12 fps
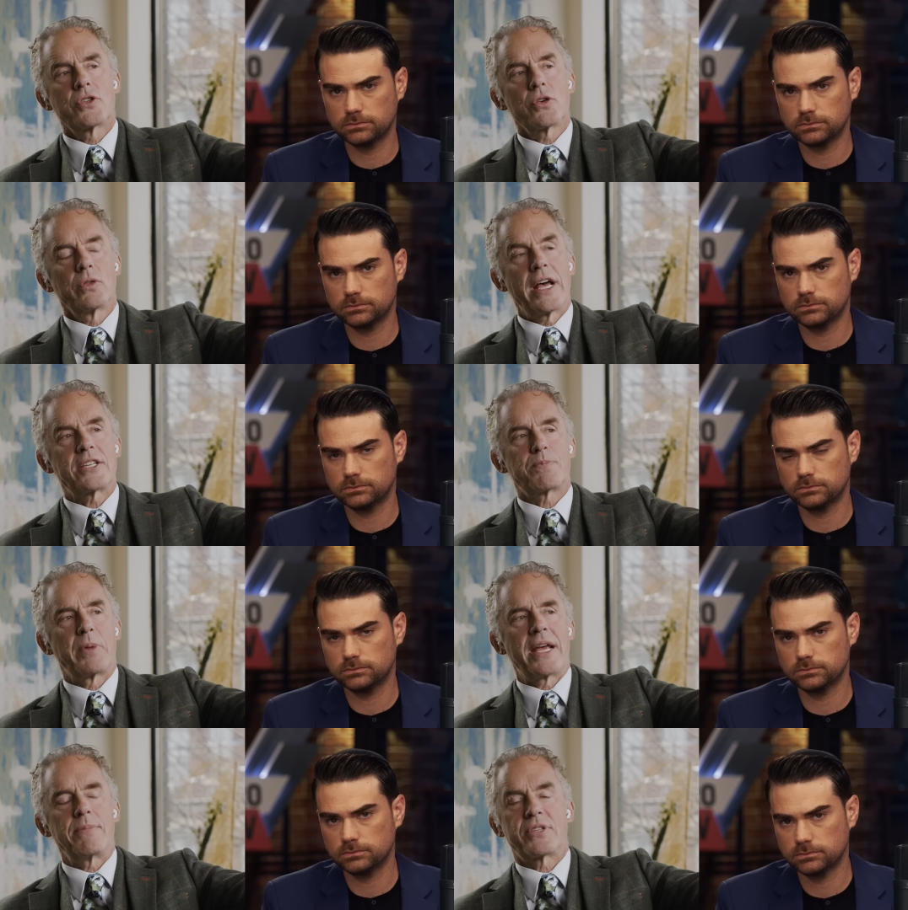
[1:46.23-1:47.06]
Speaker 1: so let's
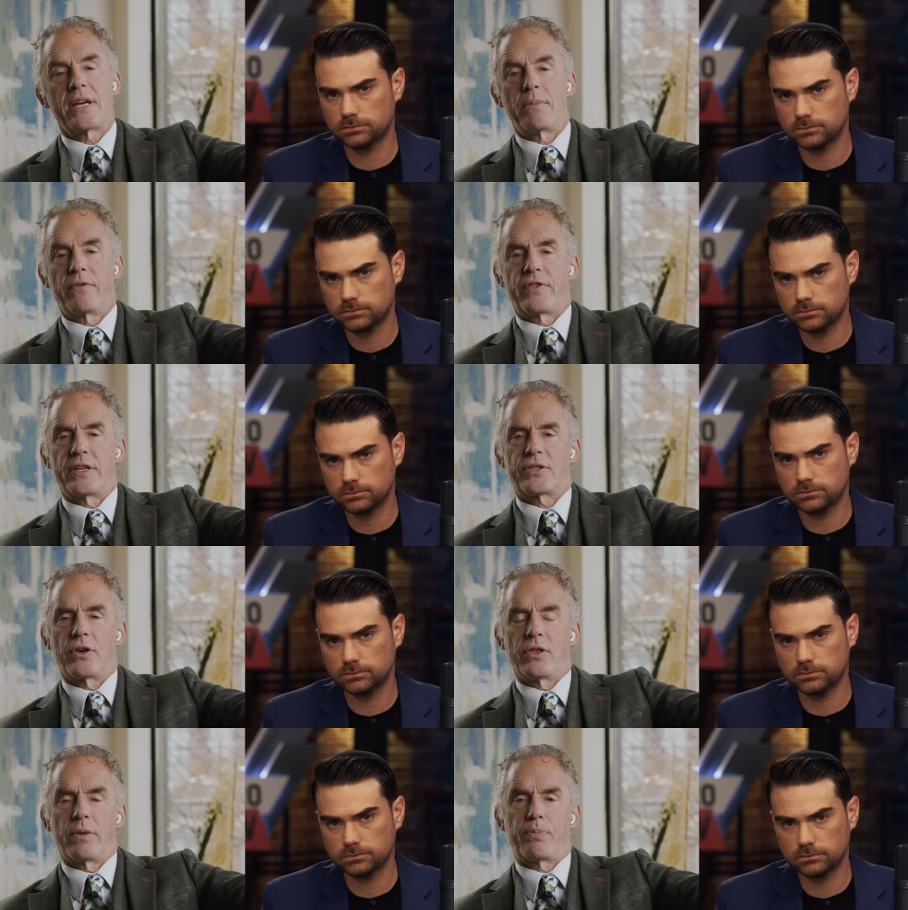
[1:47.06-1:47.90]
blame some of
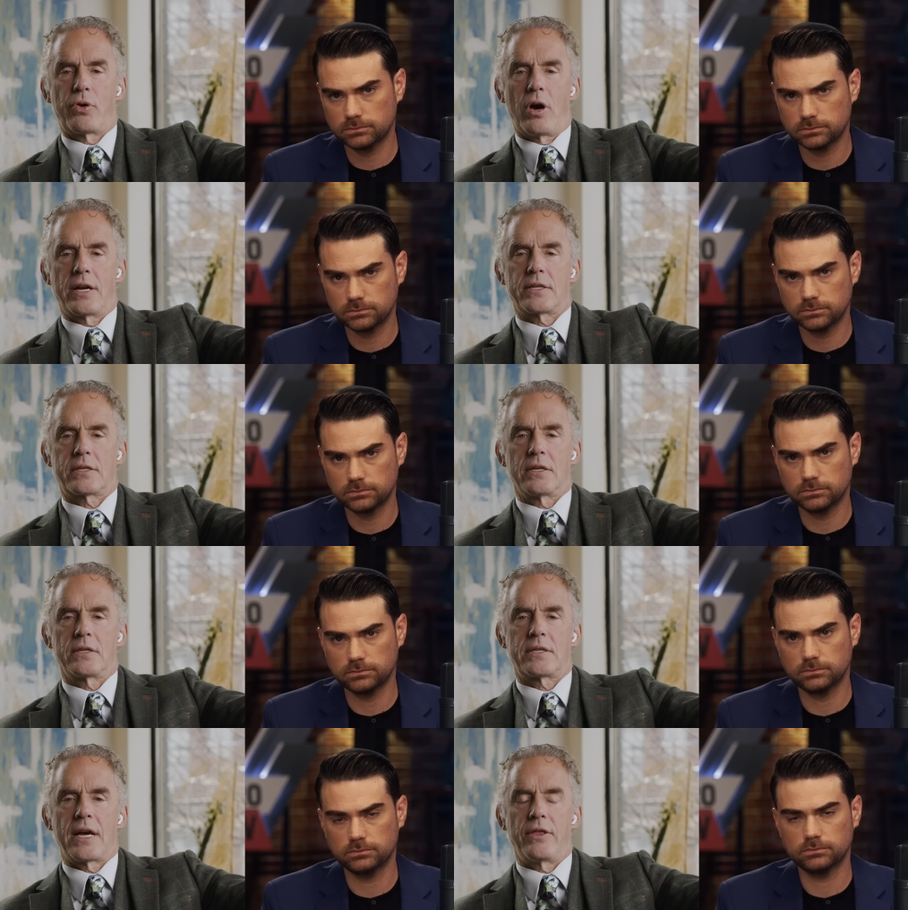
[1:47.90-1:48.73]
this on the
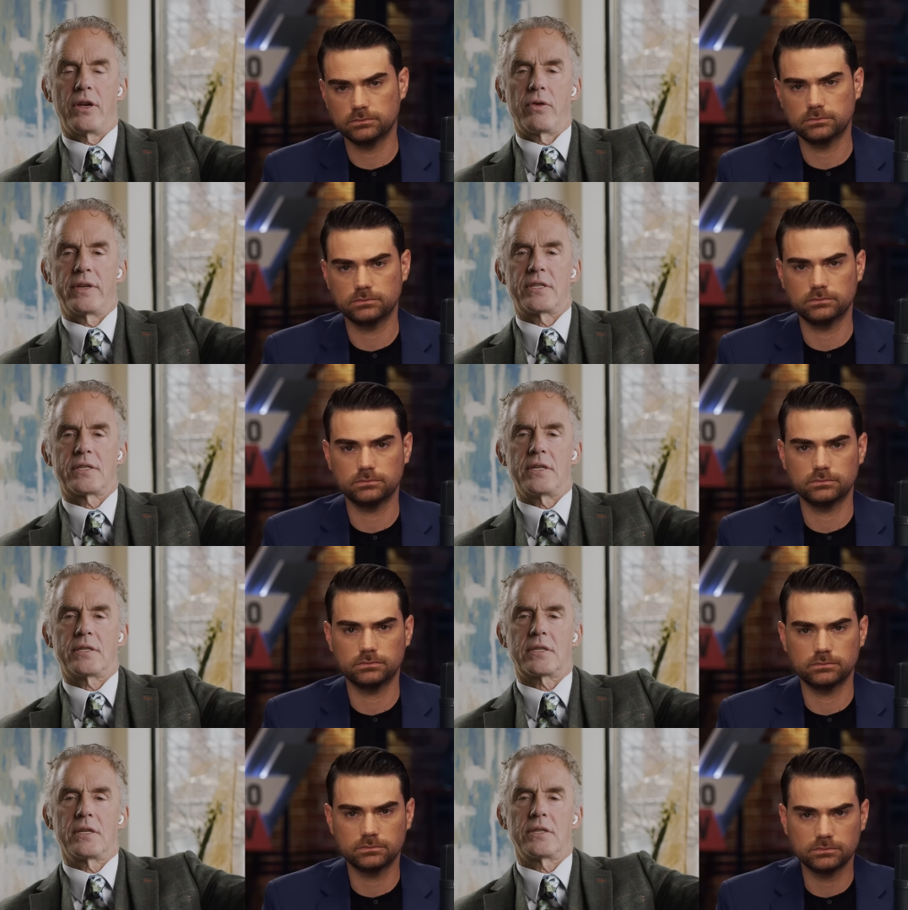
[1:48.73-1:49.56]
Protestants and their
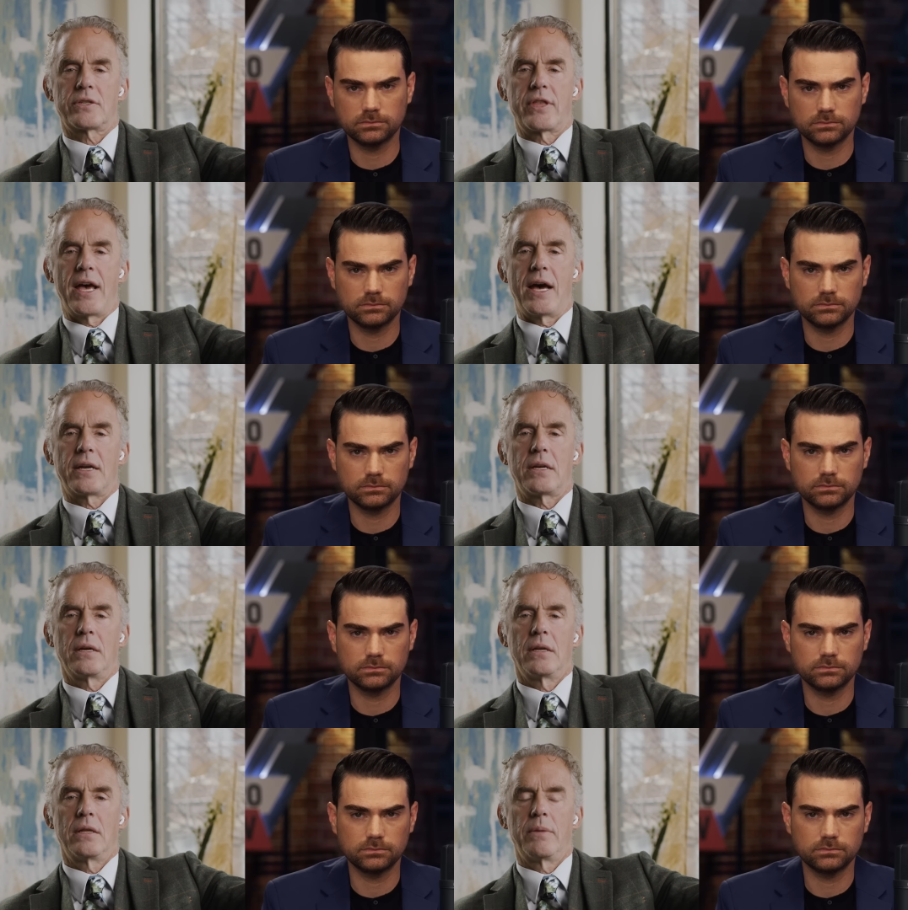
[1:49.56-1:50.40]
insistence
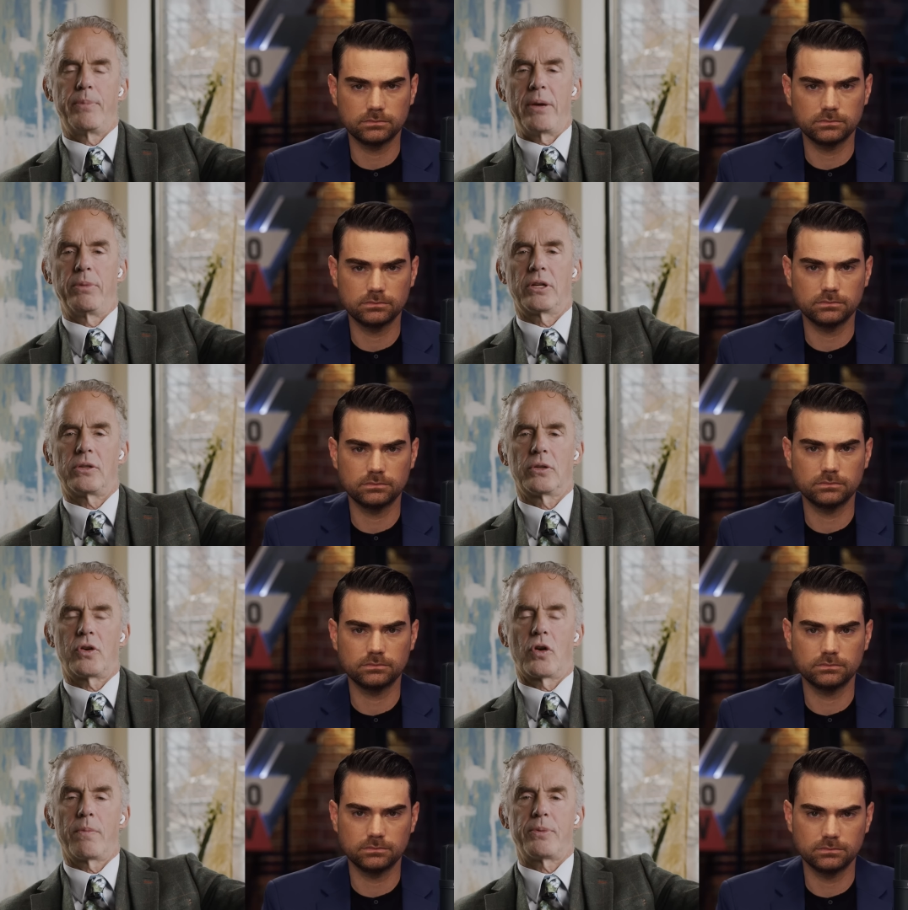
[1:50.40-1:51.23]
that the
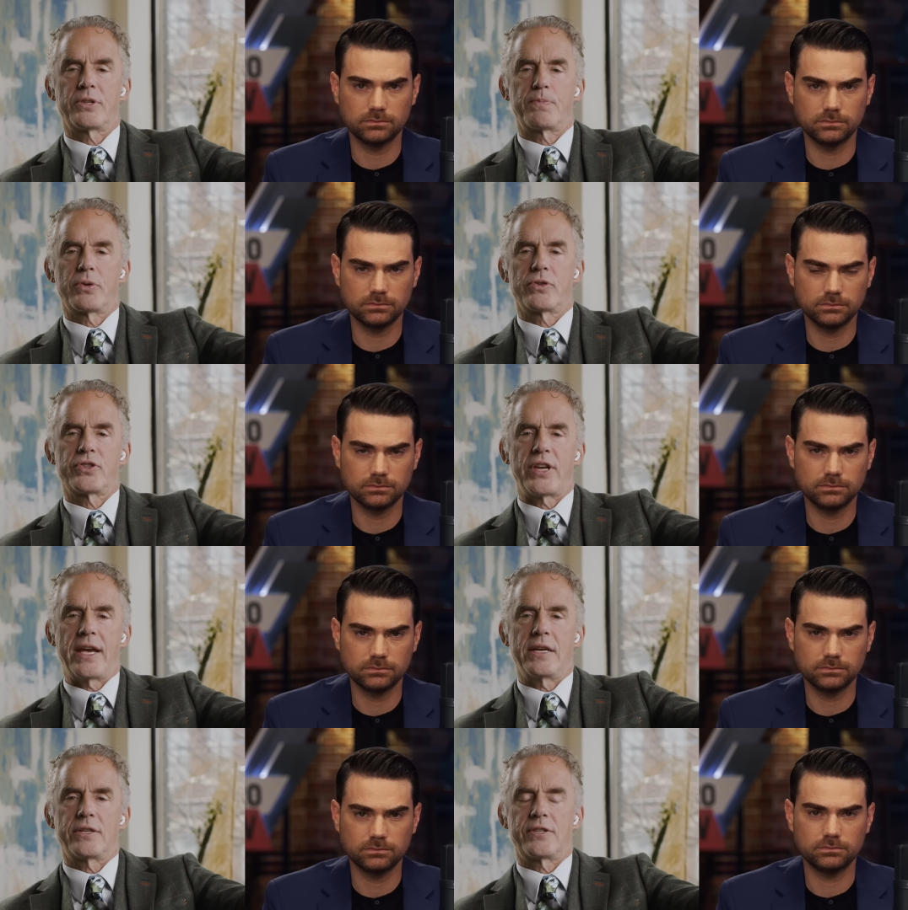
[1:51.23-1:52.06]
biblical corpus per
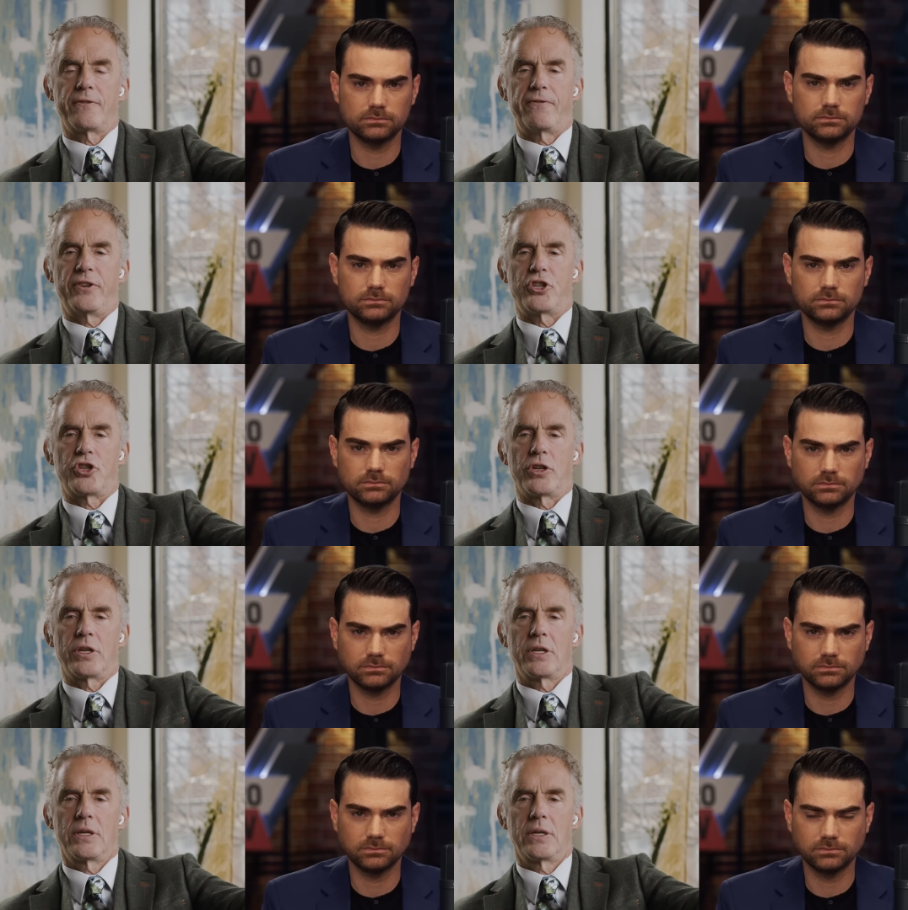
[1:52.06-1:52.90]
se is
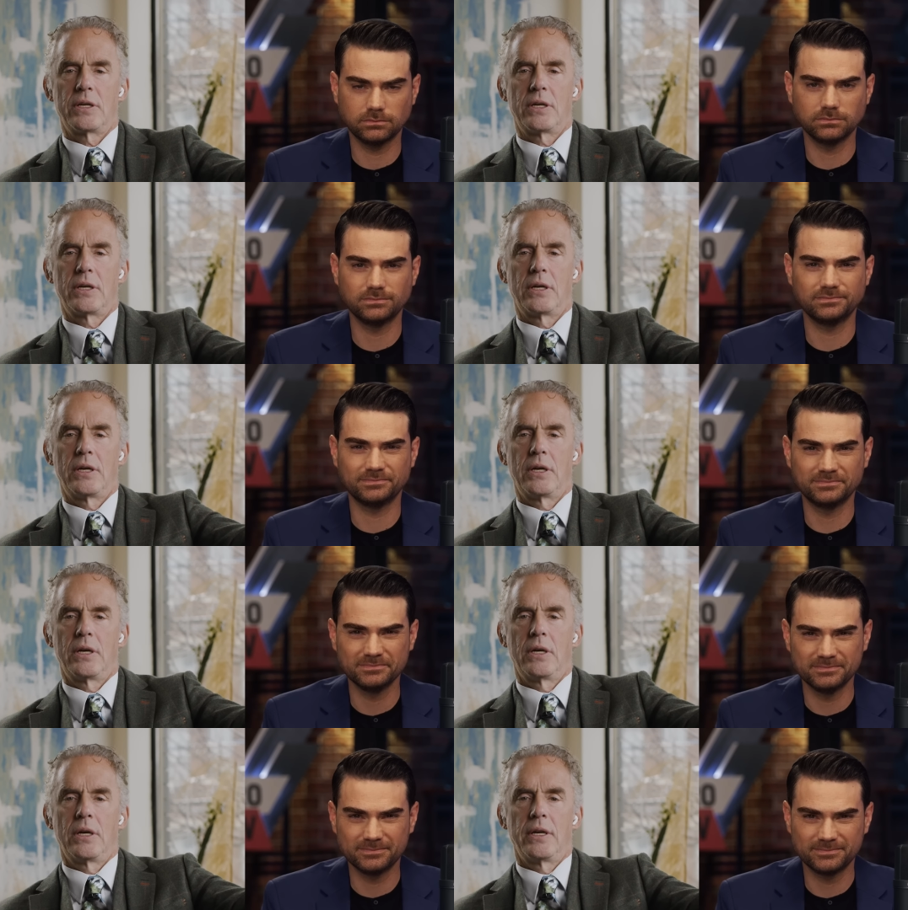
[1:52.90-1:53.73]
sufficient.
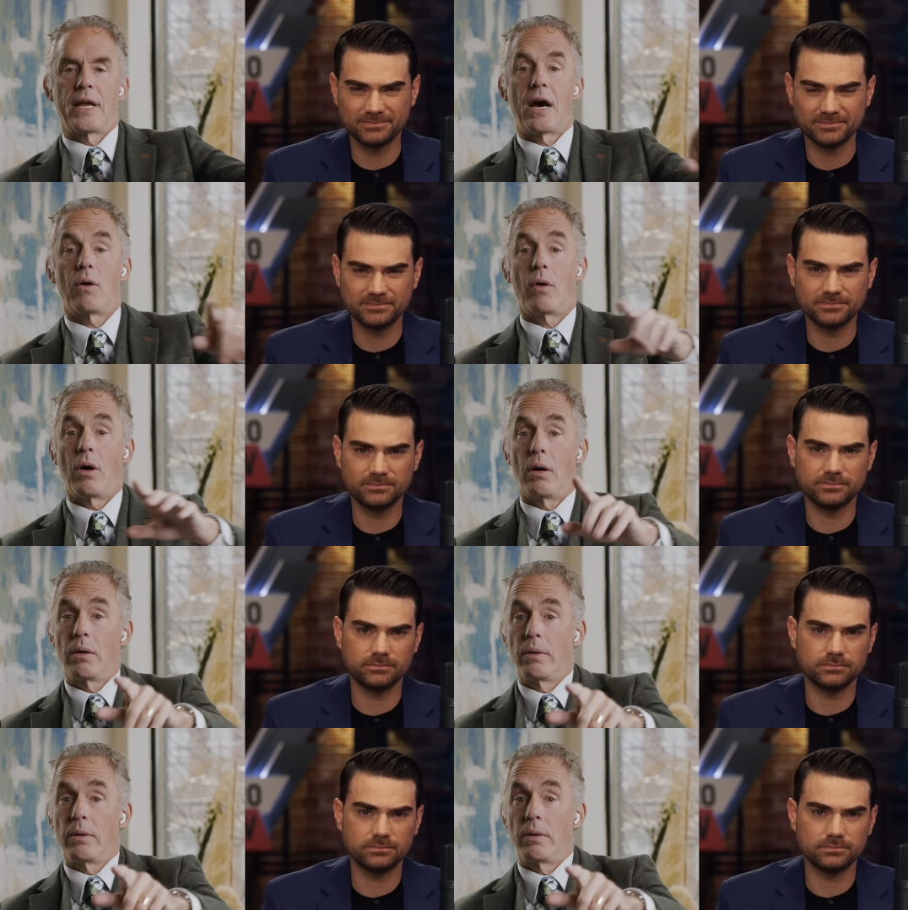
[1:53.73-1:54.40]
Now,